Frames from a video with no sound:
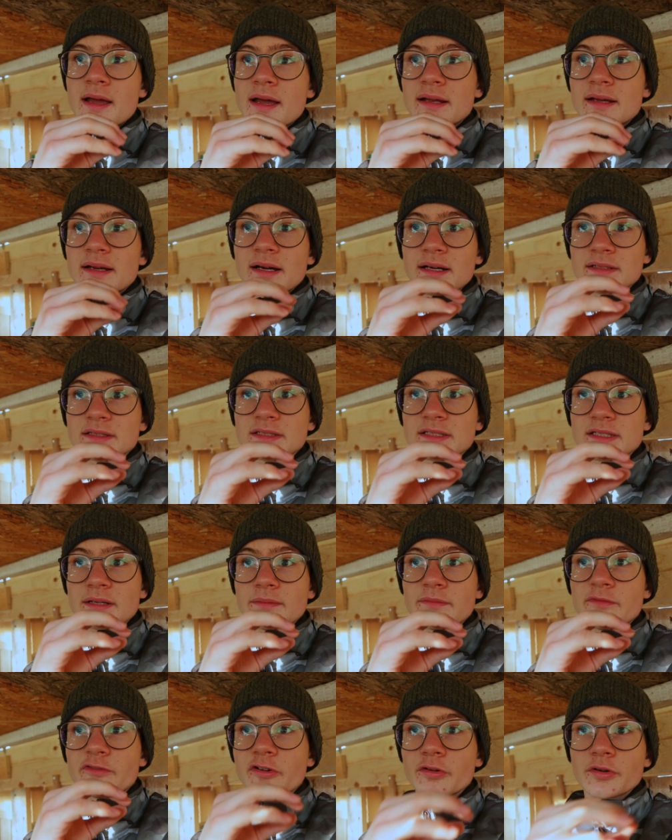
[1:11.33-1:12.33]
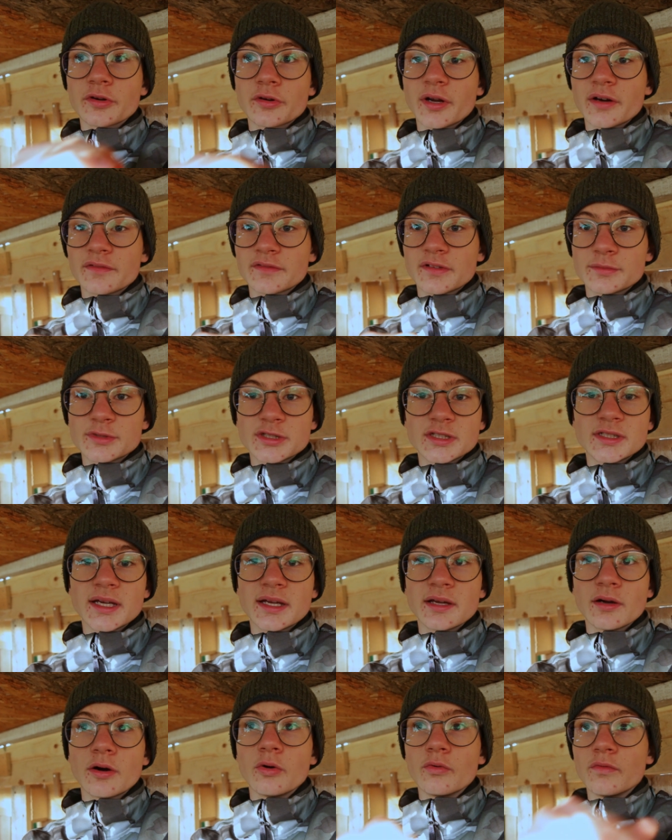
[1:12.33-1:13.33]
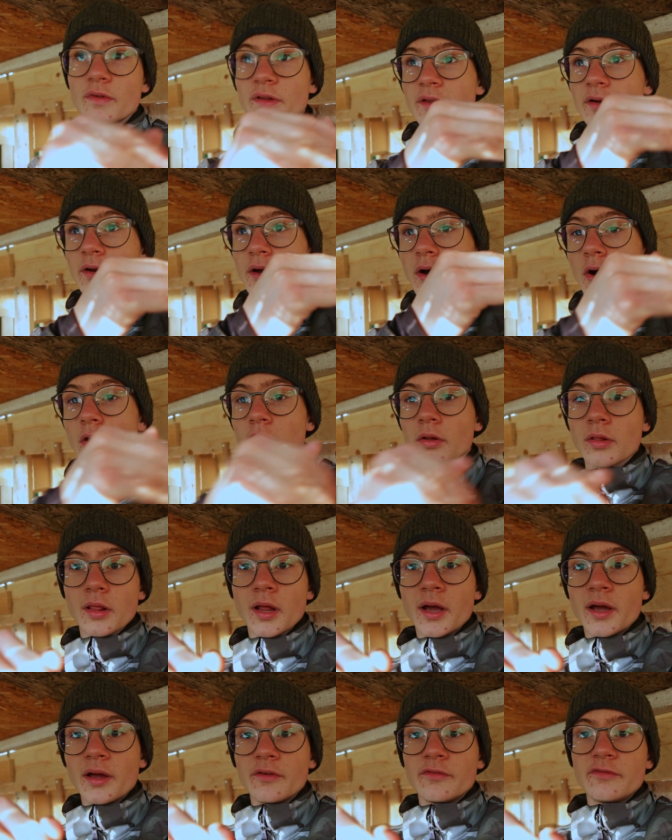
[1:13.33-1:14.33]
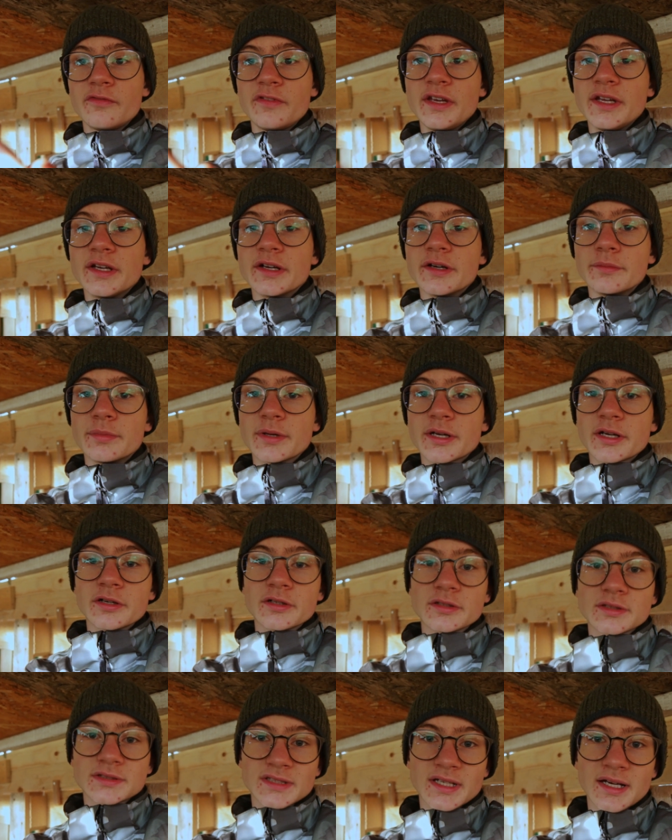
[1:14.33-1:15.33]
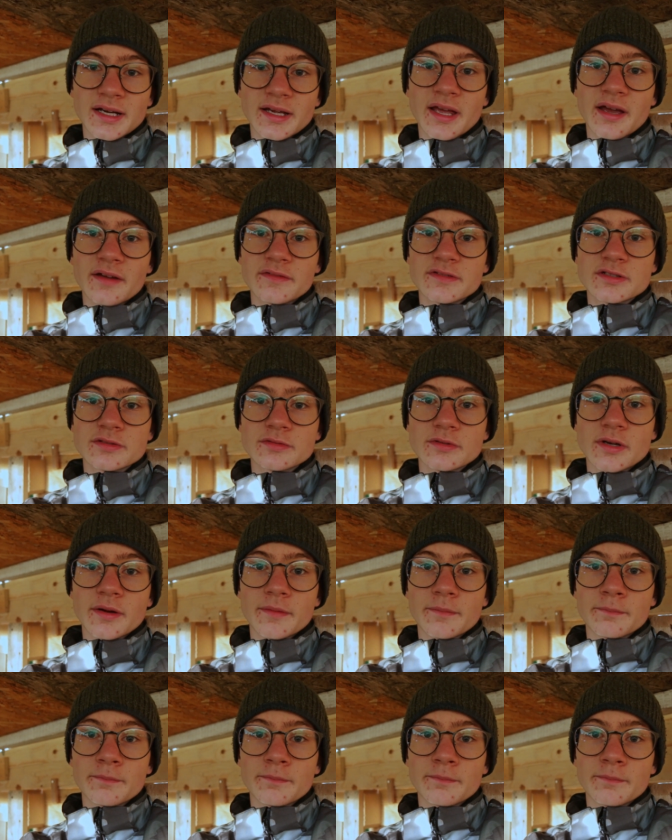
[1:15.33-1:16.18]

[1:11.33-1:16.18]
can't photograph them today over the whole feeder, because I have to